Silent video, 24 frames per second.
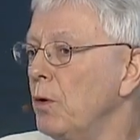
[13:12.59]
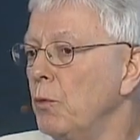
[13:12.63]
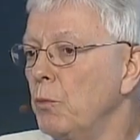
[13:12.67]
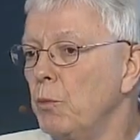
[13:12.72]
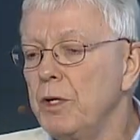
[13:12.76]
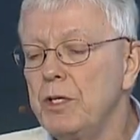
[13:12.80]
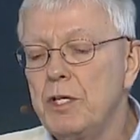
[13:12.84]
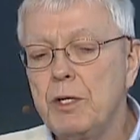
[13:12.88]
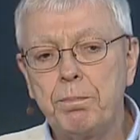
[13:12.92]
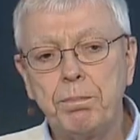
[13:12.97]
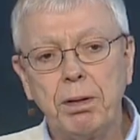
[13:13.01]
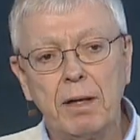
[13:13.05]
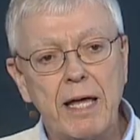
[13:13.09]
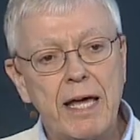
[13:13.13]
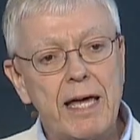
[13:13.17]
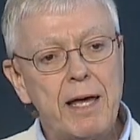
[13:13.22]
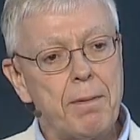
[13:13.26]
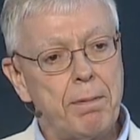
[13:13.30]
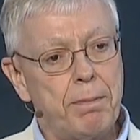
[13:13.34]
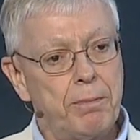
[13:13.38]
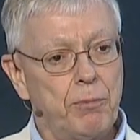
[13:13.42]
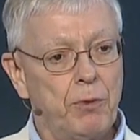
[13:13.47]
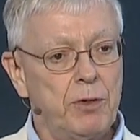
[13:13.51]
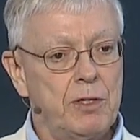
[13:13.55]
when you play
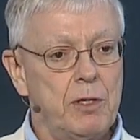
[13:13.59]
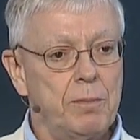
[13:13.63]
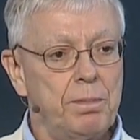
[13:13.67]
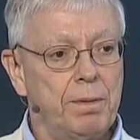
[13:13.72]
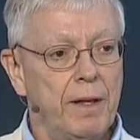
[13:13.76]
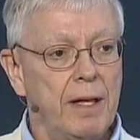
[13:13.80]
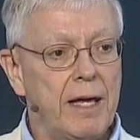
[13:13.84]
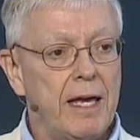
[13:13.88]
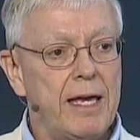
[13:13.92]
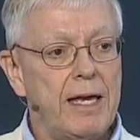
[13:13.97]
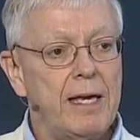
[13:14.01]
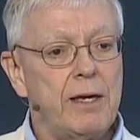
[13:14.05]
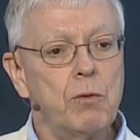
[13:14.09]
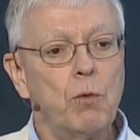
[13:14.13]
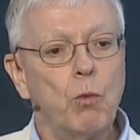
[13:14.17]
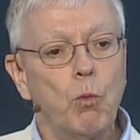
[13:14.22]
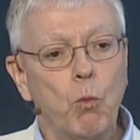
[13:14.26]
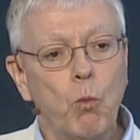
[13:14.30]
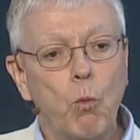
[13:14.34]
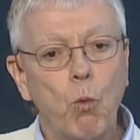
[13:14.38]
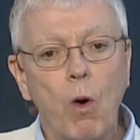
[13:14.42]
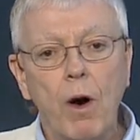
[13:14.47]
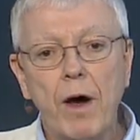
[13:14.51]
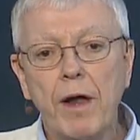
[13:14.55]

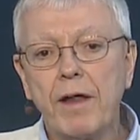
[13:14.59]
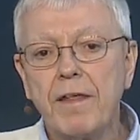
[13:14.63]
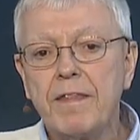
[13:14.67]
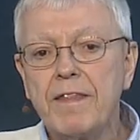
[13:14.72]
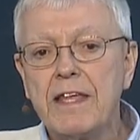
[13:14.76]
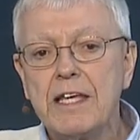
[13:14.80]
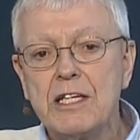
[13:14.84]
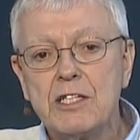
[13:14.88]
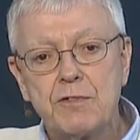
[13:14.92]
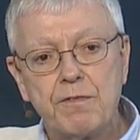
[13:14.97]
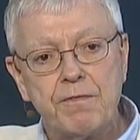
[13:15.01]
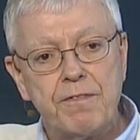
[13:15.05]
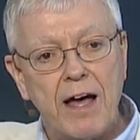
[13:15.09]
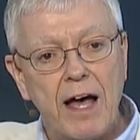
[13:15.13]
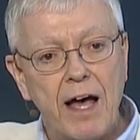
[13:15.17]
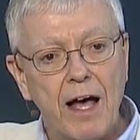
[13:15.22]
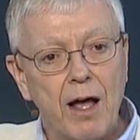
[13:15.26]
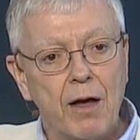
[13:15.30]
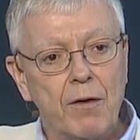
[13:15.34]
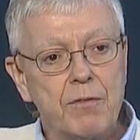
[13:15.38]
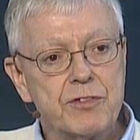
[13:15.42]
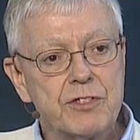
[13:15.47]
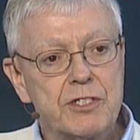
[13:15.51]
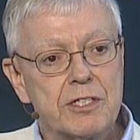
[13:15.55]
one of these
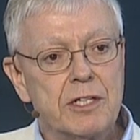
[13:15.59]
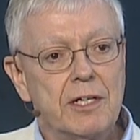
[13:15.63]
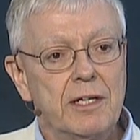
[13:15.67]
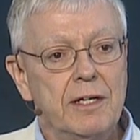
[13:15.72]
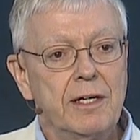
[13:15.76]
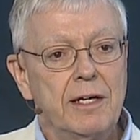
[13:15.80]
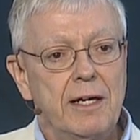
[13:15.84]
valves,